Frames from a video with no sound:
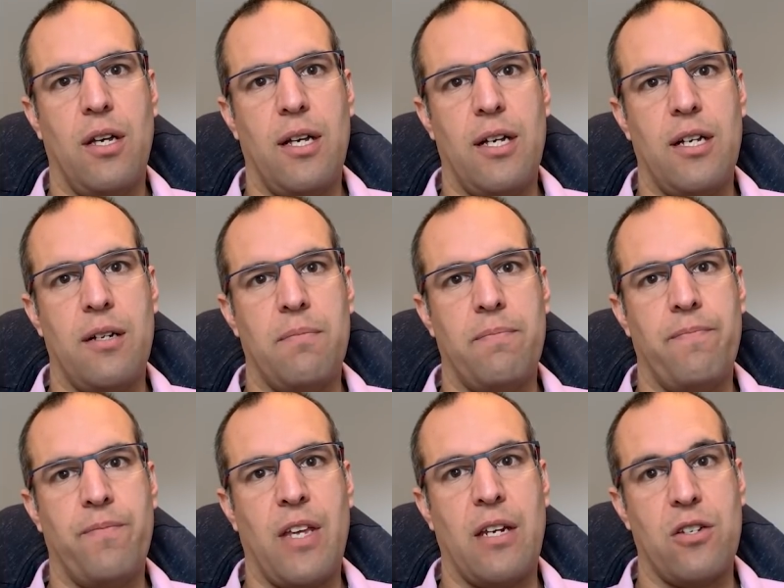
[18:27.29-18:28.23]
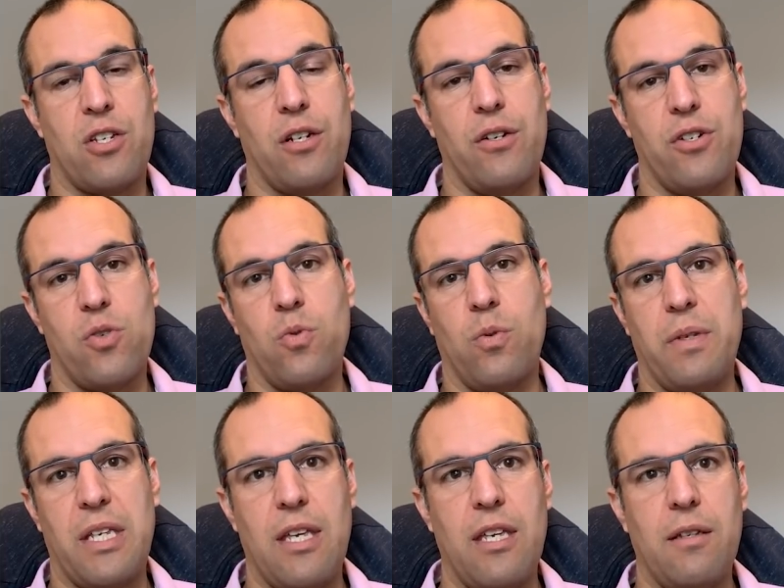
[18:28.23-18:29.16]
and disclosures will be
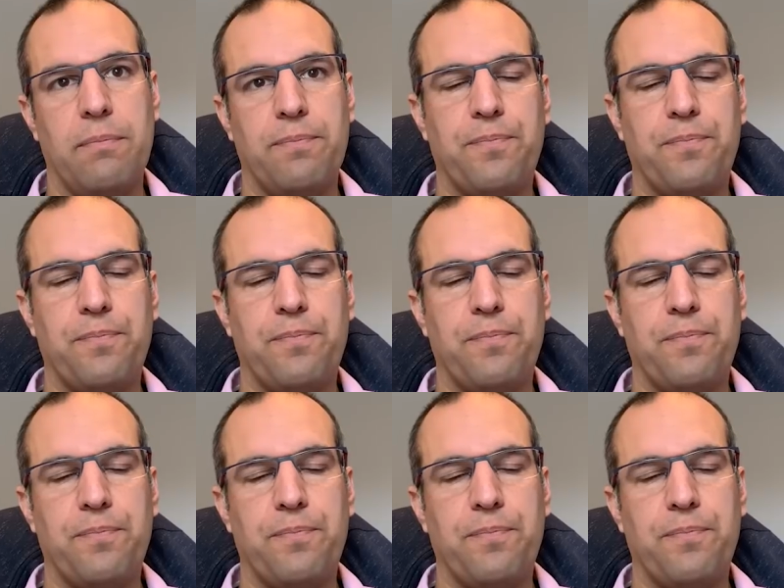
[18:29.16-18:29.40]
key.